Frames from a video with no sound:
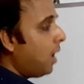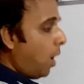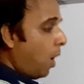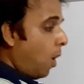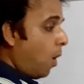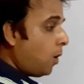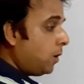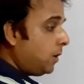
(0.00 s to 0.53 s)

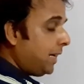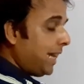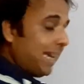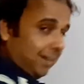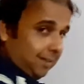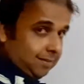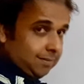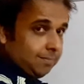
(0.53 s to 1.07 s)

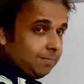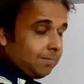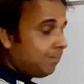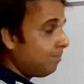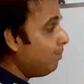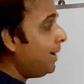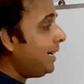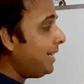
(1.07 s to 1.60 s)
octane.
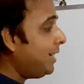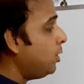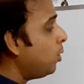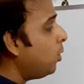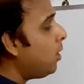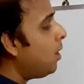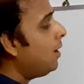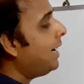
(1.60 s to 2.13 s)
But no
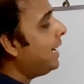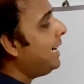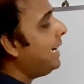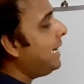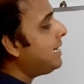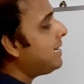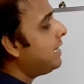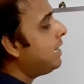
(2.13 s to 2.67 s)
longer it
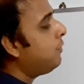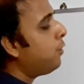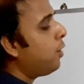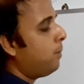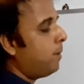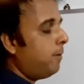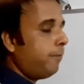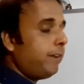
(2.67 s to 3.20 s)
is in the
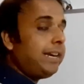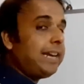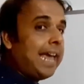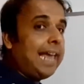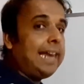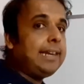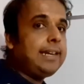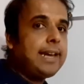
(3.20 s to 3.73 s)
form of an
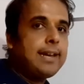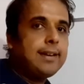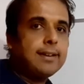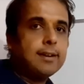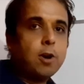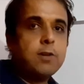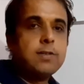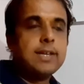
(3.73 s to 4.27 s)
alkane
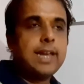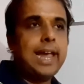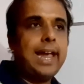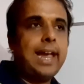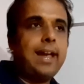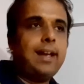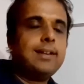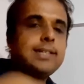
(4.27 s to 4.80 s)
or
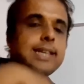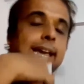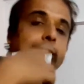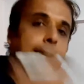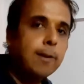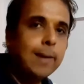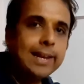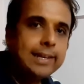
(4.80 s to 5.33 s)

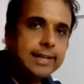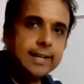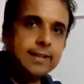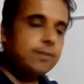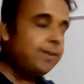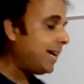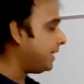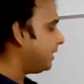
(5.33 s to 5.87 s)
cycloalkane.
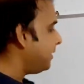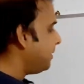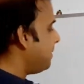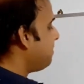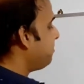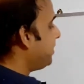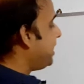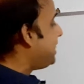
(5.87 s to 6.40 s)
Rather,
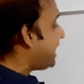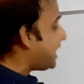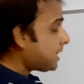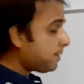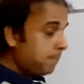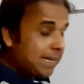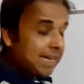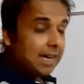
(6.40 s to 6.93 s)
it has
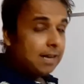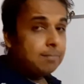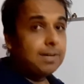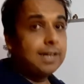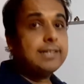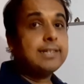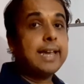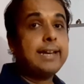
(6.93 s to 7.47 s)
become a
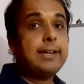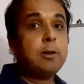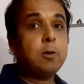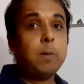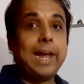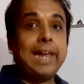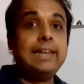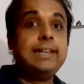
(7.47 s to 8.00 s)

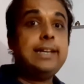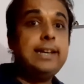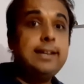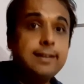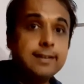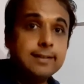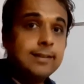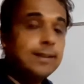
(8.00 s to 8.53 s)

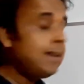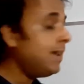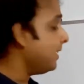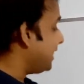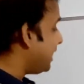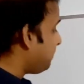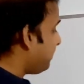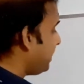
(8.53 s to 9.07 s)
cycloalkene.
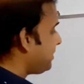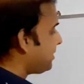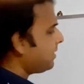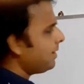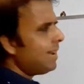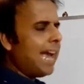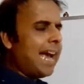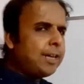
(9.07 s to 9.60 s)
That means,
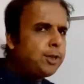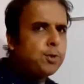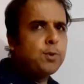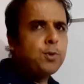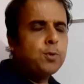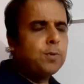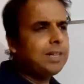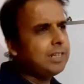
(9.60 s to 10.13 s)
as
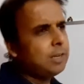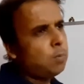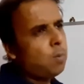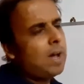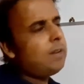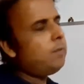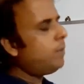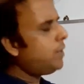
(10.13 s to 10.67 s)
usual, the
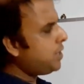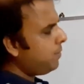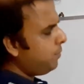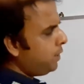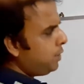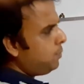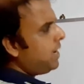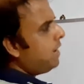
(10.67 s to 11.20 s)
one which
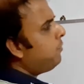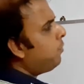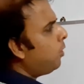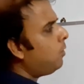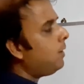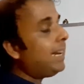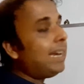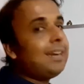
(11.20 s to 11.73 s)
we are
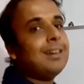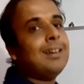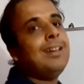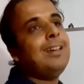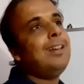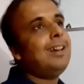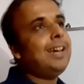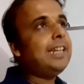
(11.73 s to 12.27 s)
following in
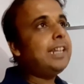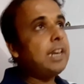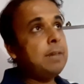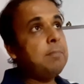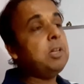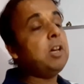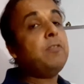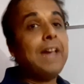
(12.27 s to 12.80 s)
the
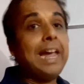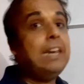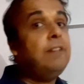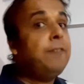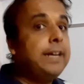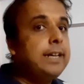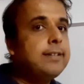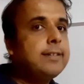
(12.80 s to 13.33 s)
naming of
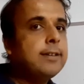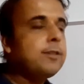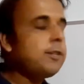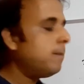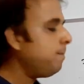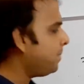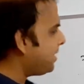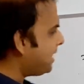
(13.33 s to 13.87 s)
aliphatic
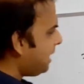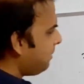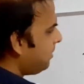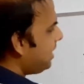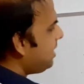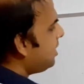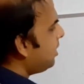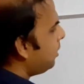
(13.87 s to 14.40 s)
system, the same
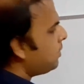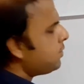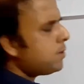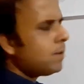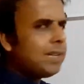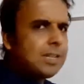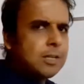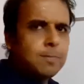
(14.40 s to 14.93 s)
thing here also
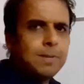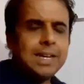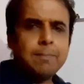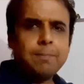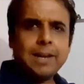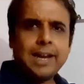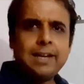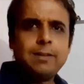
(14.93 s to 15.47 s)
it is being
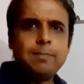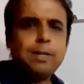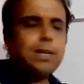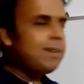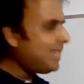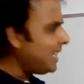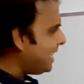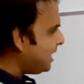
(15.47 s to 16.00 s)
applied,
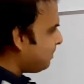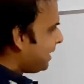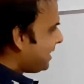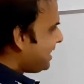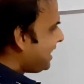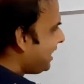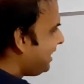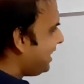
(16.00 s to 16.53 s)
because it is
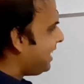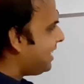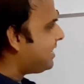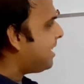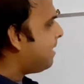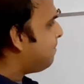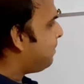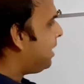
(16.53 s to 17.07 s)
basically an
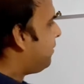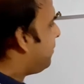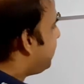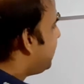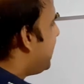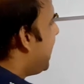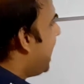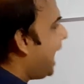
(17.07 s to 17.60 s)
example of an
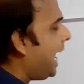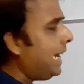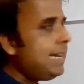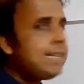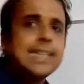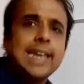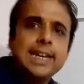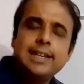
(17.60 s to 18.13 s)

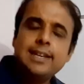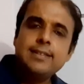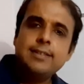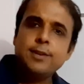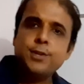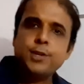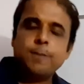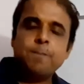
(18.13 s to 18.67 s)
alicyclic
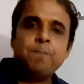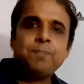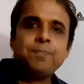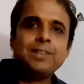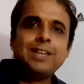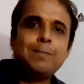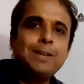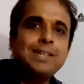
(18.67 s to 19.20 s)
system.
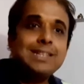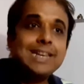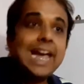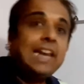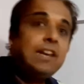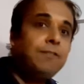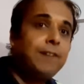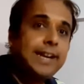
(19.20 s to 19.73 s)
That means
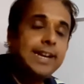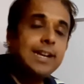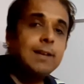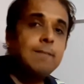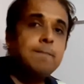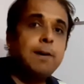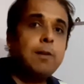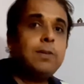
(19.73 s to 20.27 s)
aliphatic
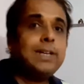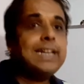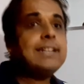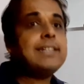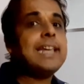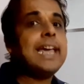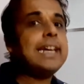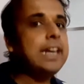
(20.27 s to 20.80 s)
compound in a
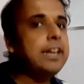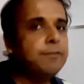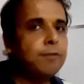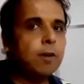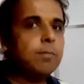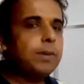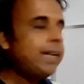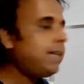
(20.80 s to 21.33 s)
cyclic
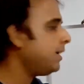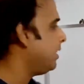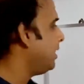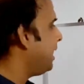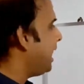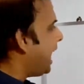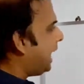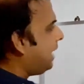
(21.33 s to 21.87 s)
form, right?
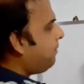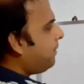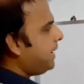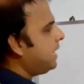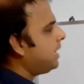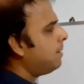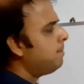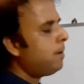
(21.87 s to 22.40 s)

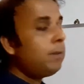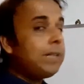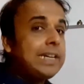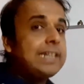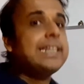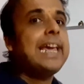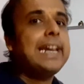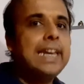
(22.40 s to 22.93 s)
Aliphatic compound in a
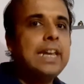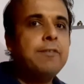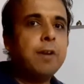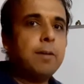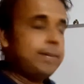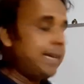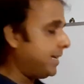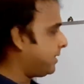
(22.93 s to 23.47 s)
cyclic
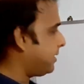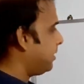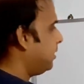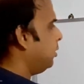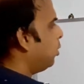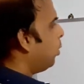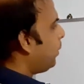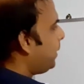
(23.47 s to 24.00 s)
form, yes.
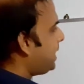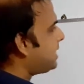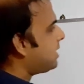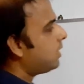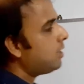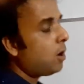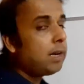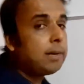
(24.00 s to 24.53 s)
Though it is
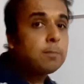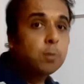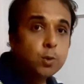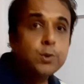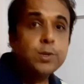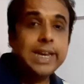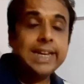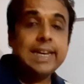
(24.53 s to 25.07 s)
not a
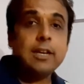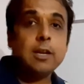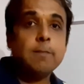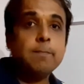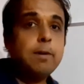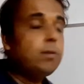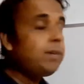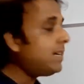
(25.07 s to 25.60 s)
monocyclic
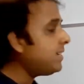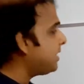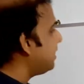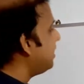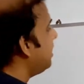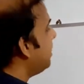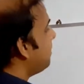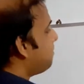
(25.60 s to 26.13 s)
compound, it's a
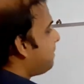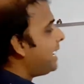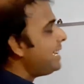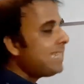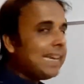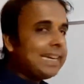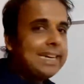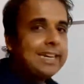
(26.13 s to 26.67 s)

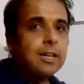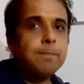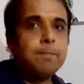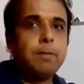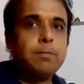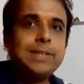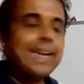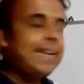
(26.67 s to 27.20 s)
bicyclic
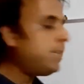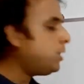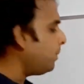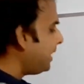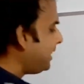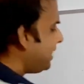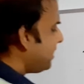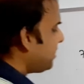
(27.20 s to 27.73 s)
compound. That is why
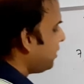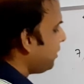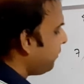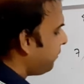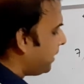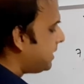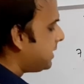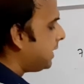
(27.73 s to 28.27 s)
there is a
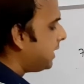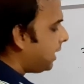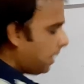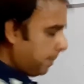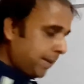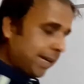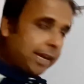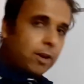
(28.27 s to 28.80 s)
difference in the
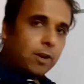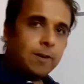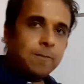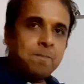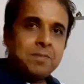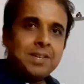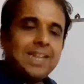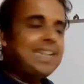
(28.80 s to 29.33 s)
naming and all.
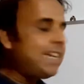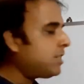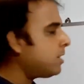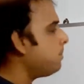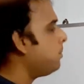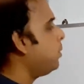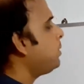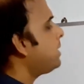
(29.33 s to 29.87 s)
In case
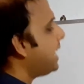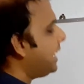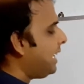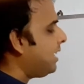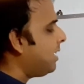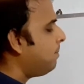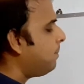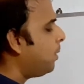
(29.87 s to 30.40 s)
of
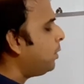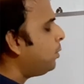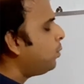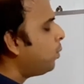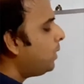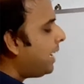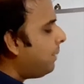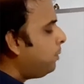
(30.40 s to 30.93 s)
monocyclic compound, you
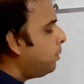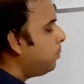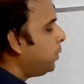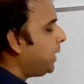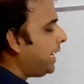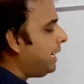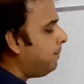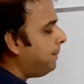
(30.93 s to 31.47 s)
don't have to put
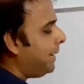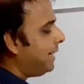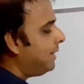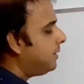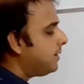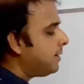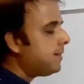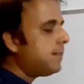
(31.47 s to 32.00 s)
any
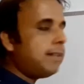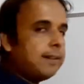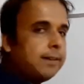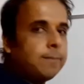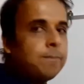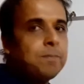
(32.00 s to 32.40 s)
parenthesis here.